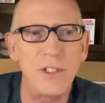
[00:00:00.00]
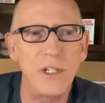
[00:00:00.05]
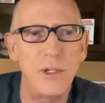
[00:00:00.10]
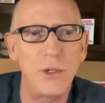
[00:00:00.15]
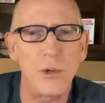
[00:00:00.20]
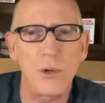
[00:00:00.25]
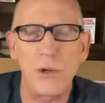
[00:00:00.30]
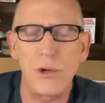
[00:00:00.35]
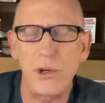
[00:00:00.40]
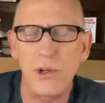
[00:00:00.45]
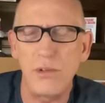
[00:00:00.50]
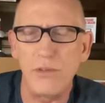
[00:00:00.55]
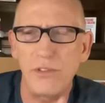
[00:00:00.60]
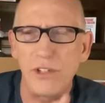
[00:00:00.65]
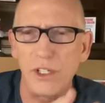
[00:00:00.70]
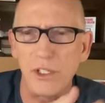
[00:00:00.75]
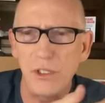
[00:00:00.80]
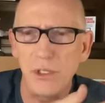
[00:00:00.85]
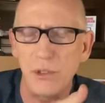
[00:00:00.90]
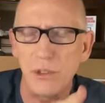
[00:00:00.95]
in order to
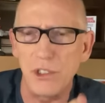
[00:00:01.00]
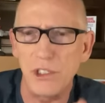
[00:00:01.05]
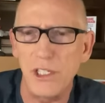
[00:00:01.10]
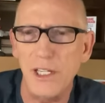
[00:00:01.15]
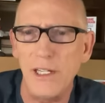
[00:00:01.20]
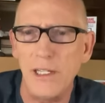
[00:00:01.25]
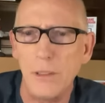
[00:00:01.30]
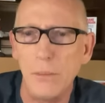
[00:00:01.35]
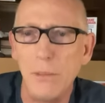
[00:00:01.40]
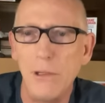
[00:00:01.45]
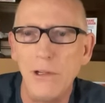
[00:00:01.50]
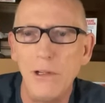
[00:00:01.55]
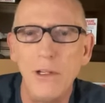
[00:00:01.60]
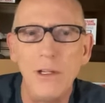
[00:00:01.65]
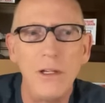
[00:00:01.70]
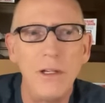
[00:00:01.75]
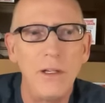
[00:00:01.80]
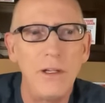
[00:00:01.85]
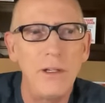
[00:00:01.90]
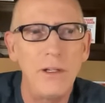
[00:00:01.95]
fix your sleep,
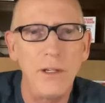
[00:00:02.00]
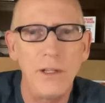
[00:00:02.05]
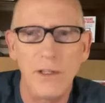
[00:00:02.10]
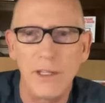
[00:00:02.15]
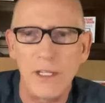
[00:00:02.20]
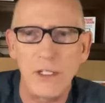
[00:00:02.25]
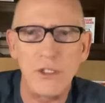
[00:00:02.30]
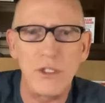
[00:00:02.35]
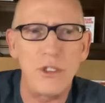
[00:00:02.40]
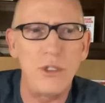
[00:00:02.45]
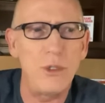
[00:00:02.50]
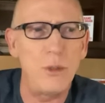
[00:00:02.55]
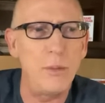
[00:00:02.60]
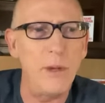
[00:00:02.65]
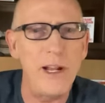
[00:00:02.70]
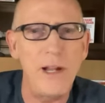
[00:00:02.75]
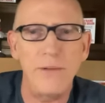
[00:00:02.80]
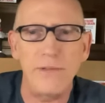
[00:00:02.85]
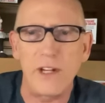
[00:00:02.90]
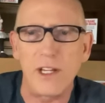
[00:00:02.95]
that's two
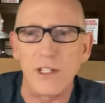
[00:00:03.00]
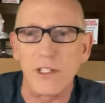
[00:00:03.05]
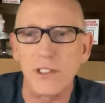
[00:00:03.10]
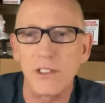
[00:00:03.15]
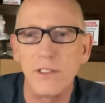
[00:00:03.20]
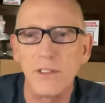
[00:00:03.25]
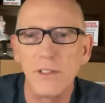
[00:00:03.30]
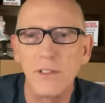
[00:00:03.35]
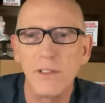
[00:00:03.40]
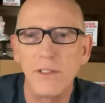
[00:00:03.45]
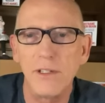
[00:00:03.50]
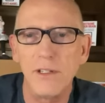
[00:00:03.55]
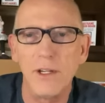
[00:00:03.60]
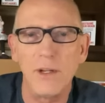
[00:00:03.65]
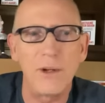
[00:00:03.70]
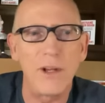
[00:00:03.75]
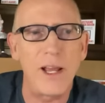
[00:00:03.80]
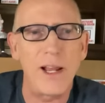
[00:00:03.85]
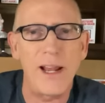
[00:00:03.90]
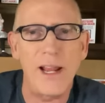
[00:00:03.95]
benefits.
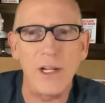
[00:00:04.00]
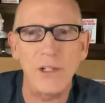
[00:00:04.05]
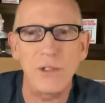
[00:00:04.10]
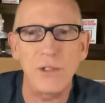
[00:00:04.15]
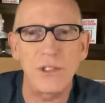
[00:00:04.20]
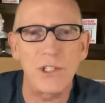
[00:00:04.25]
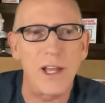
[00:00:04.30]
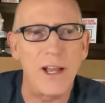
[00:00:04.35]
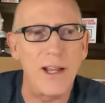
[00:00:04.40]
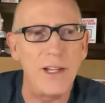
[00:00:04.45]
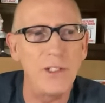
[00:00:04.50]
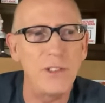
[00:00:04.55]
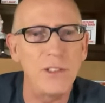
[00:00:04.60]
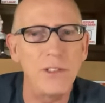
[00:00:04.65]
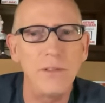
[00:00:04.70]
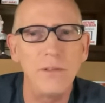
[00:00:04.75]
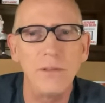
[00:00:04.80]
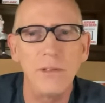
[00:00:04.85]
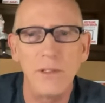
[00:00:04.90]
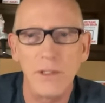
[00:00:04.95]
You got to
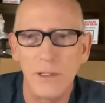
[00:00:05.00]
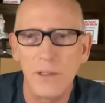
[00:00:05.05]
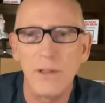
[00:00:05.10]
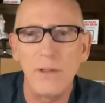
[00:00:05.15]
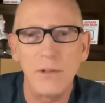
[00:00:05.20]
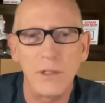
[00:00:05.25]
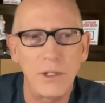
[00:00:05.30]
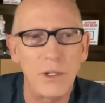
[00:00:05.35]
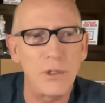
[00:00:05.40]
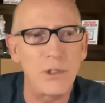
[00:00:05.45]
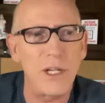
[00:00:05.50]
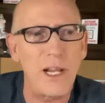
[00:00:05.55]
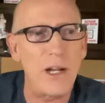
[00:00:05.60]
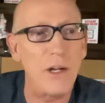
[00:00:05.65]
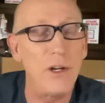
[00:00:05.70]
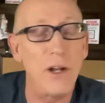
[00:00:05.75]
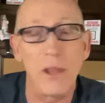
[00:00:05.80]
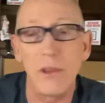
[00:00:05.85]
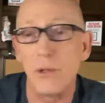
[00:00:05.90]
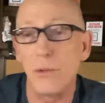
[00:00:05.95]
exercise because you had
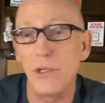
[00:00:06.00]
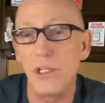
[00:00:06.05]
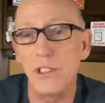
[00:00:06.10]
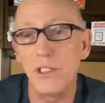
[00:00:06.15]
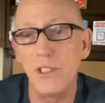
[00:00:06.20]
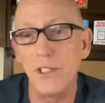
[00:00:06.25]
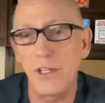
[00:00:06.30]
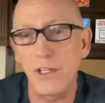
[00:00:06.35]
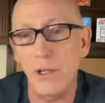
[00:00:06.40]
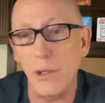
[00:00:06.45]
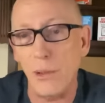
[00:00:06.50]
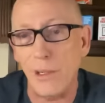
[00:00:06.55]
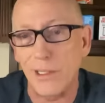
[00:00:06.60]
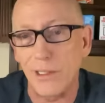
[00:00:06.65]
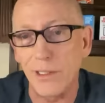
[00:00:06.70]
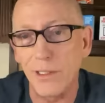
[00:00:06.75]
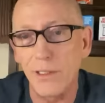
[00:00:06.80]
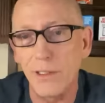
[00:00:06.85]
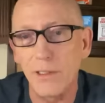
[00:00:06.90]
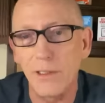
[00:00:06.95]
another reason to do
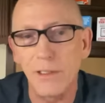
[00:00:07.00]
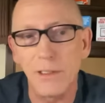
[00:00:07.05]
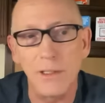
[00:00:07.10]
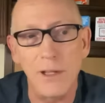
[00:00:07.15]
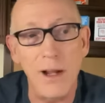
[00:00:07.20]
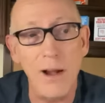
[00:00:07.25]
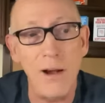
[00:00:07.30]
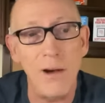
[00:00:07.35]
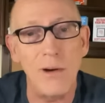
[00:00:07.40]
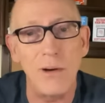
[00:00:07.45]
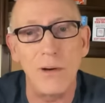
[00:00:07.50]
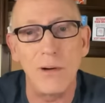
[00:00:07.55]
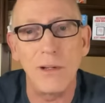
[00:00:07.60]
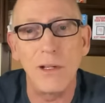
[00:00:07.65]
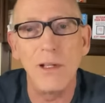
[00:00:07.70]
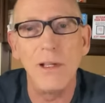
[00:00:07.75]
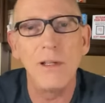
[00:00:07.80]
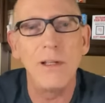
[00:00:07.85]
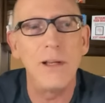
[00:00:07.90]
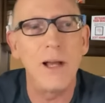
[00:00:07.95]
it.
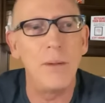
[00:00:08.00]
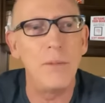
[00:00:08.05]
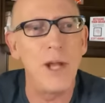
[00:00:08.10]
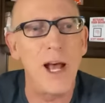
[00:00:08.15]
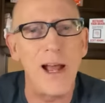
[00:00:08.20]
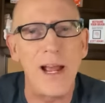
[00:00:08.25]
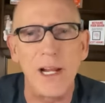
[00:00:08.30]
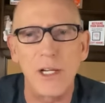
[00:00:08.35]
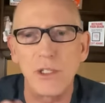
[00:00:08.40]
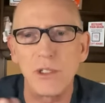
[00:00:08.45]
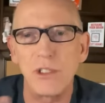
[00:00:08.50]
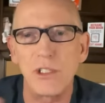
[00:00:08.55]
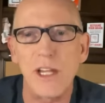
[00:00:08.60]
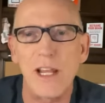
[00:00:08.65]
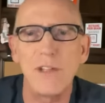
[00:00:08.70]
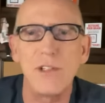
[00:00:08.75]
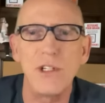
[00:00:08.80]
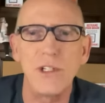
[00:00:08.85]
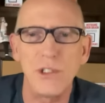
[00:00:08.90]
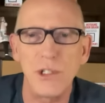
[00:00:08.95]
Oh, I'm not
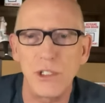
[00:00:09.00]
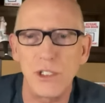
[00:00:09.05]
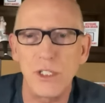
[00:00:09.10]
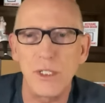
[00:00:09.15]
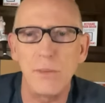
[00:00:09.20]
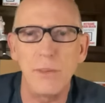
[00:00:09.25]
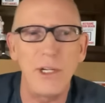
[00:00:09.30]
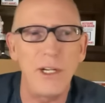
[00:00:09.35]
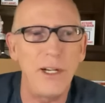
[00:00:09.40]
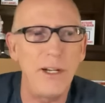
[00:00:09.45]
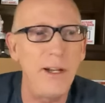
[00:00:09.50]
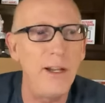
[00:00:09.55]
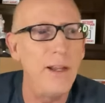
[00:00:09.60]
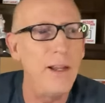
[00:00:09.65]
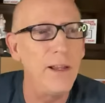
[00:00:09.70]
exercising just to be